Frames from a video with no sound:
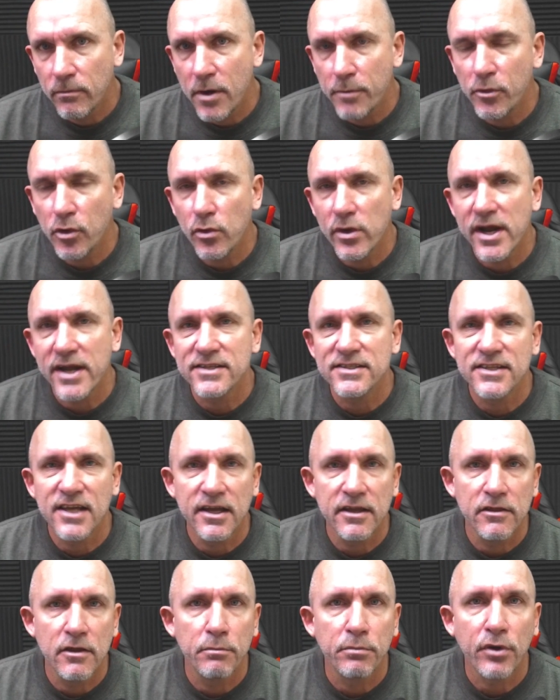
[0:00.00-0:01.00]
remember what I
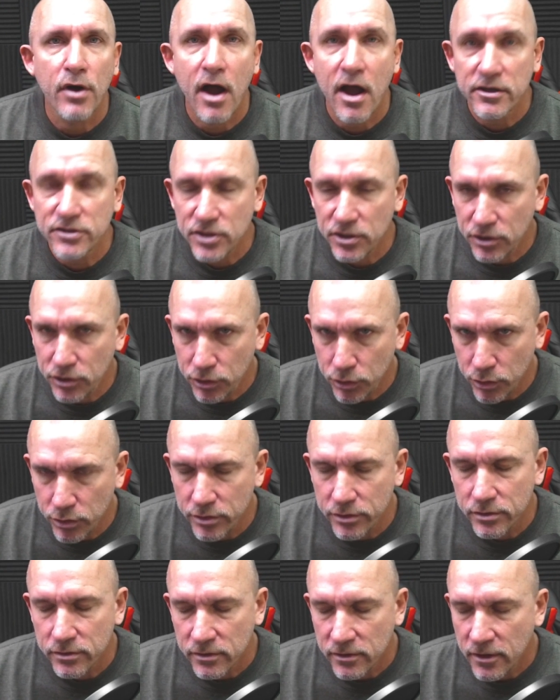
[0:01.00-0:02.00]
said, the
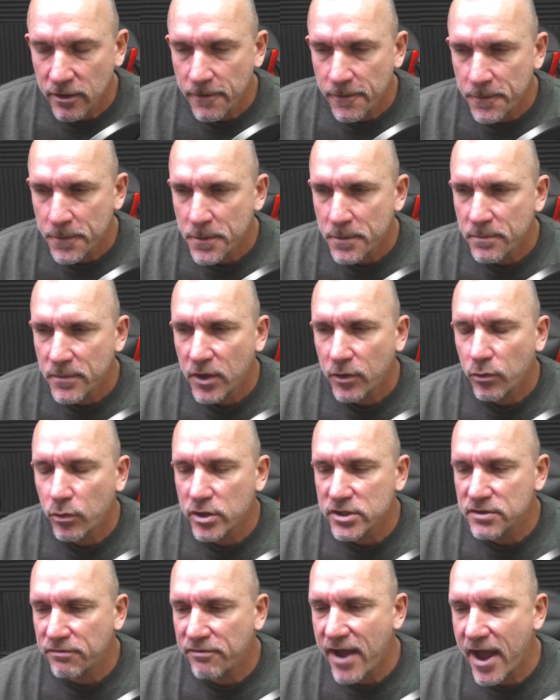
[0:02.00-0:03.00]
prosecutor
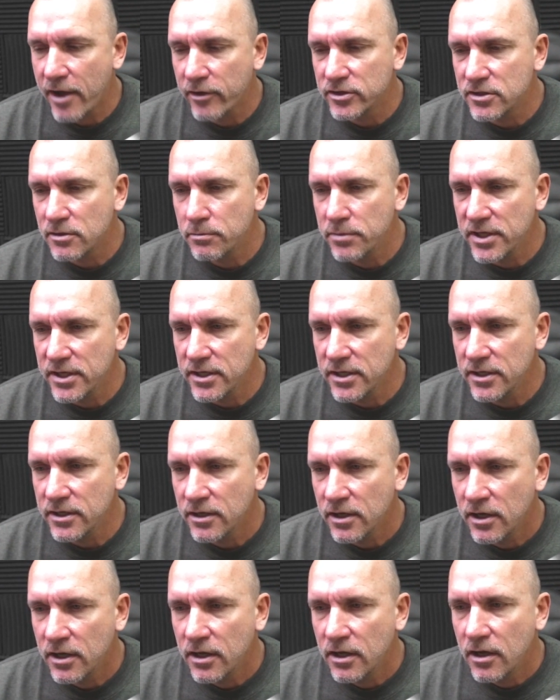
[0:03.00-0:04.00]
was found to
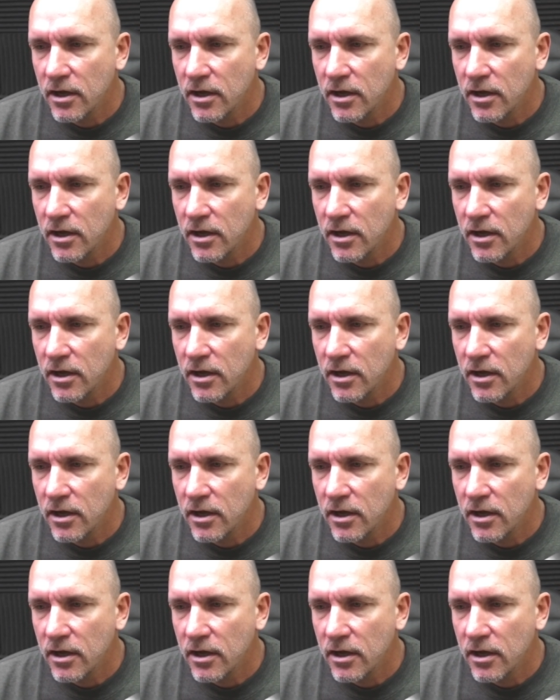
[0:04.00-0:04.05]
be